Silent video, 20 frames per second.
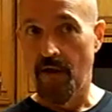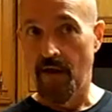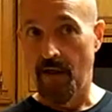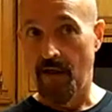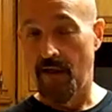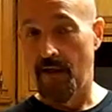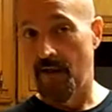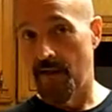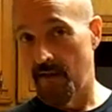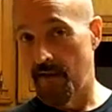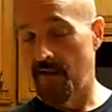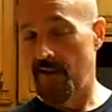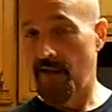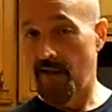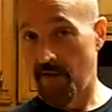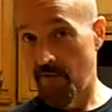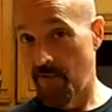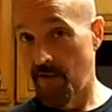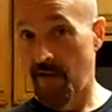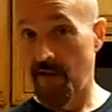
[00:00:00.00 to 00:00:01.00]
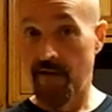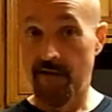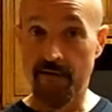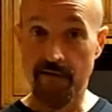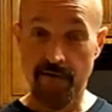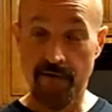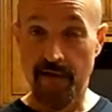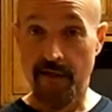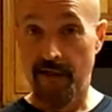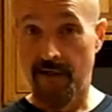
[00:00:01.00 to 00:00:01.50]
and had a way to get
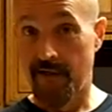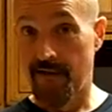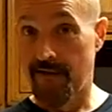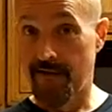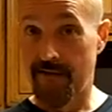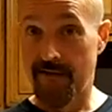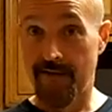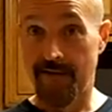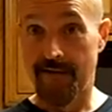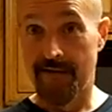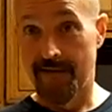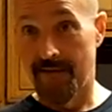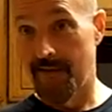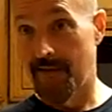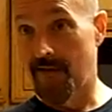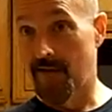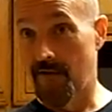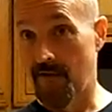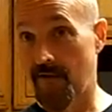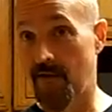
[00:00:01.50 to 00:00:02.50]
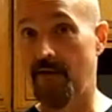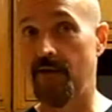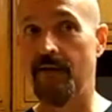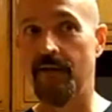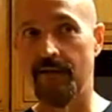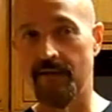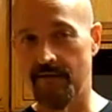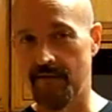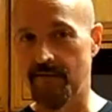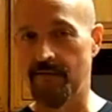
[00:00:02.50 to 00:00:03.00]
to an island and get a
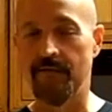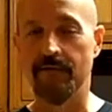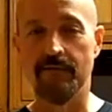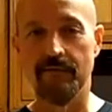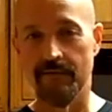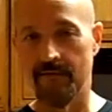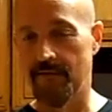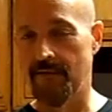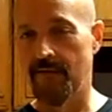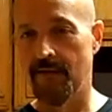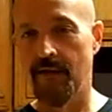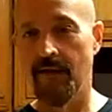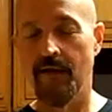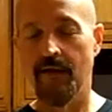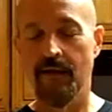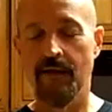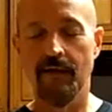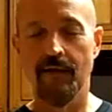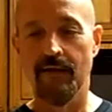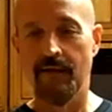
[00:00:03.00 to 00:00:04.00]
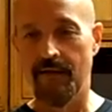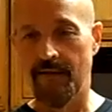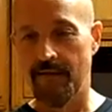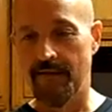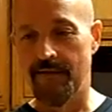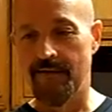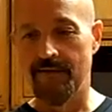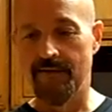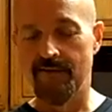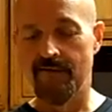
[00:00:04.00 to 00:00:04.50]
coconut
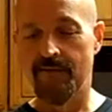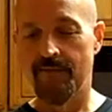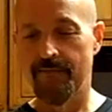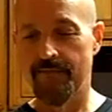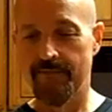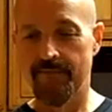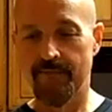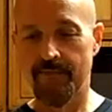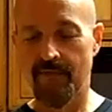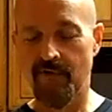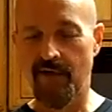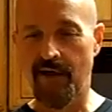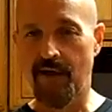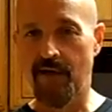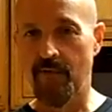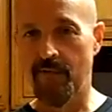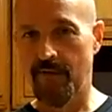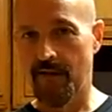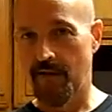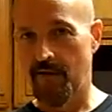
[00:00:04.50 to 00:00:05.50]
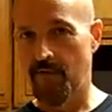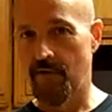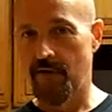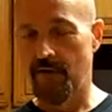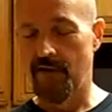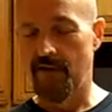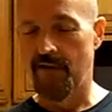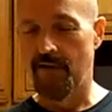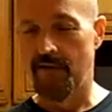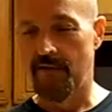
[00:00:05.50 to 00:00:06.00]
and crack open a
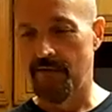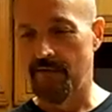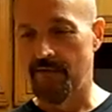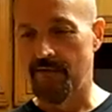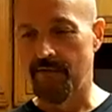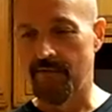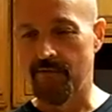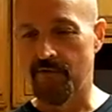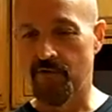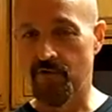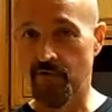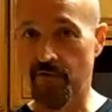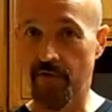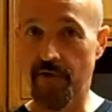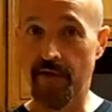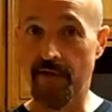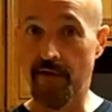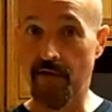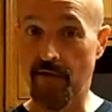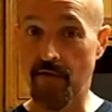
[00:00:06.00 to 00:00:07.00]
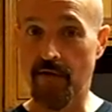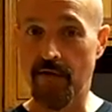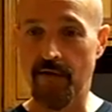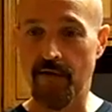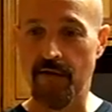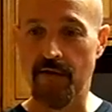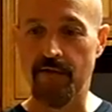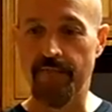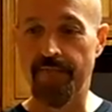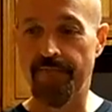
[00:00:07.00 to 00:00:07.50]
coconut and shred
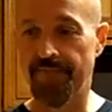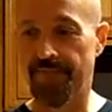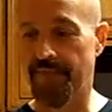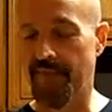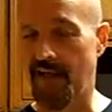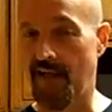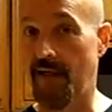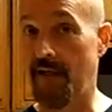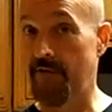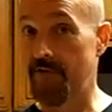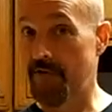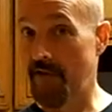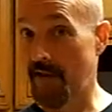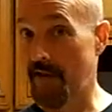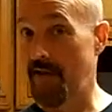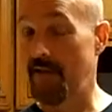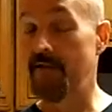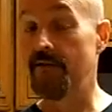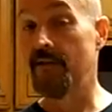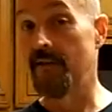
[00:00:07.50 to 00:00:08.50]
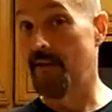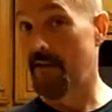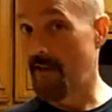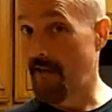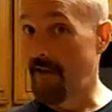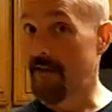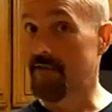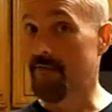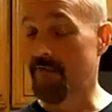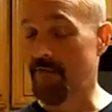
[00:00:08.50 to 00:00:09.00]
coconut, and had chickens to get
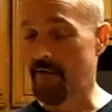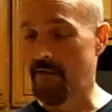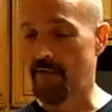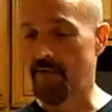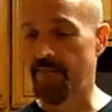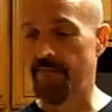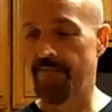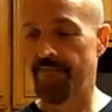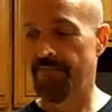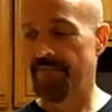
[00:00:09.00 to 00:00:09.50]
eggs from,